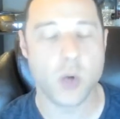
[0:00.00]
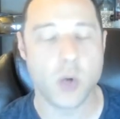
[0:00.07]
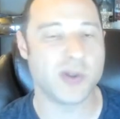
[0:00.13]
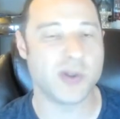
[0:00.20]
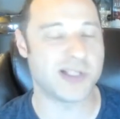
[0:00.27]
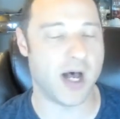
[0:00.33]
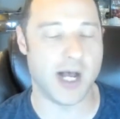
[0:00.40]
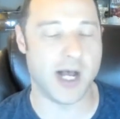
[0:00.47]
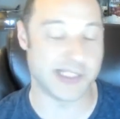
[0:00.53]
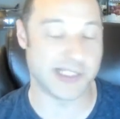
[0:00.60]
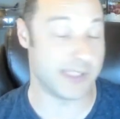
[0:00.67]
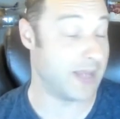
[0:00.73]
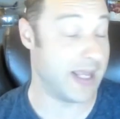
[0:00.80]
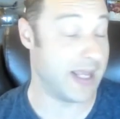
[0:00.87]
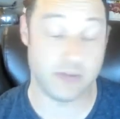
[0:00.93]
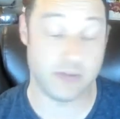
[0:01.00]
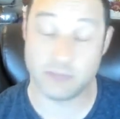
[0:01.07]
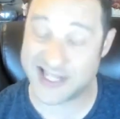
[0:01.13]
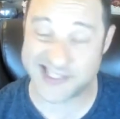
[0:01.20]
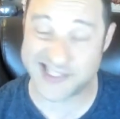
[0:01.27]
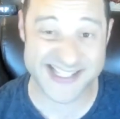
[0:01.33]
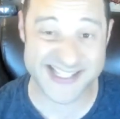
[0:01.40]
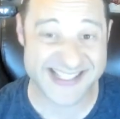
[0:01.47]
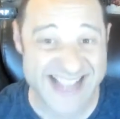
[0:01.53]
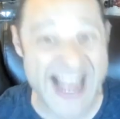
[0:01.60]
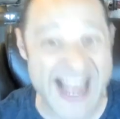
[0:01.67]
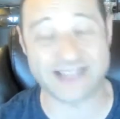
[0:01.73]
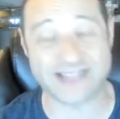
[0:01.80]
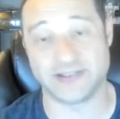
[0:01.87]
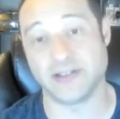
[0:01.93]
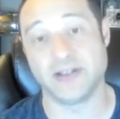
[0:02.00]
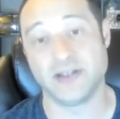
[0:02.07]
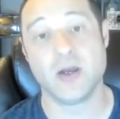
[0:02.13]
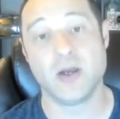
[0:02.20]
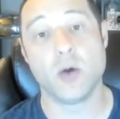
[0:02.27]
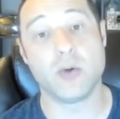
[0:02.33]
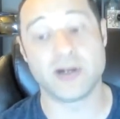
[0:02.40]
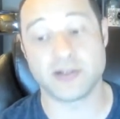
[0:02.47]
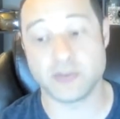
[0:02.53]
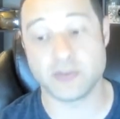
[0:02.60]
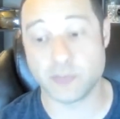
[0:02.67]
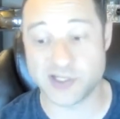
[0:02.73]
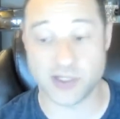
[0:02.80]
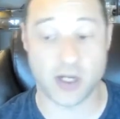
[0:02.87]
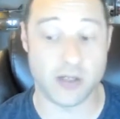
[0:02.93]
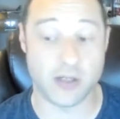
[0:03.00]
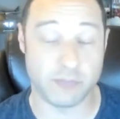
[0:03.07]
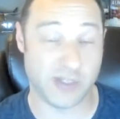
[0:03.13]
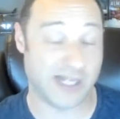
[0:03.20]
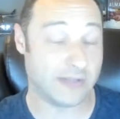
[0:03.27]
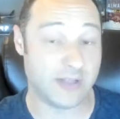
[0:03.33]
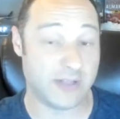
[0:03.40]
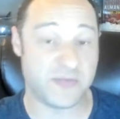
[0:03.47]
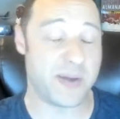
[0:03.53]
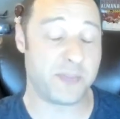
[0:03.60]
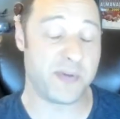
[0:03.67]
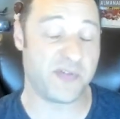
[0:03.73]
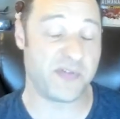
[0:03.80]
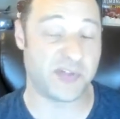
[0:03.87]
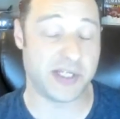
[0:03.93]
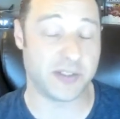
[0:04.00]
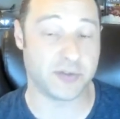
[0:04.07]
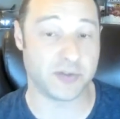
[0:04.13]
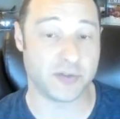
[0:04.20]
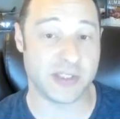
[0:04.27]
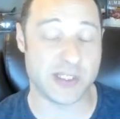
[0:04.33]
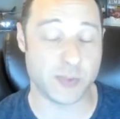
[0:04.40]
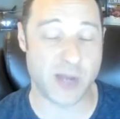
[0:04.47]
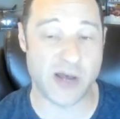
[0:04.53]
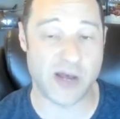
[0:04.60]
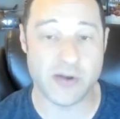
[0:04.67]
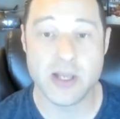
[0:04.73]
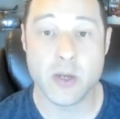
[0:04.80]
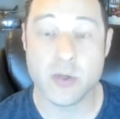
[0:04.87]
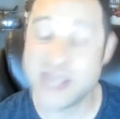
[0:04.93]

Was awesome. And that's exactly what I love about Perfect Day Coco Key as well.